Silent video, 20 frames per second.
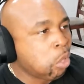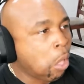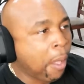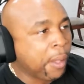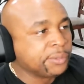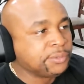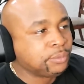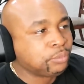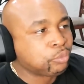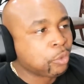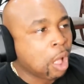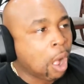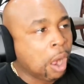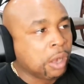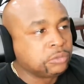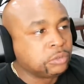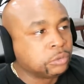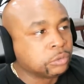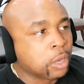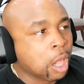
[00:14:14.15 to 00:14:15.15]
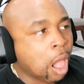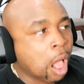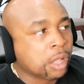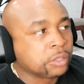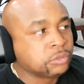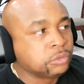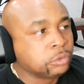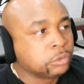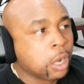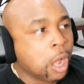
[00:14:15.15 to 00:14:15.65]
It's always a fling
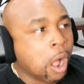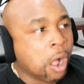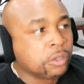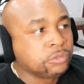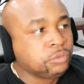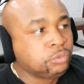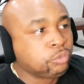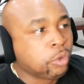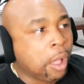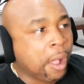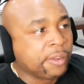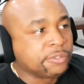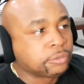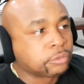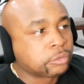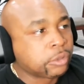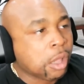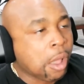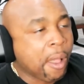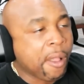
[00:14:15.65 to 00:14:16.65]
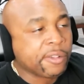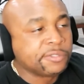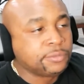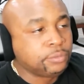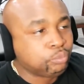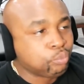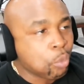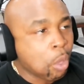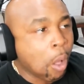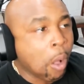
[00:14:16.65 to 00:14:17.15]
here, a fling
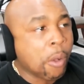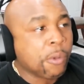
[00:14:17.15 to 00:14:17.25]
there.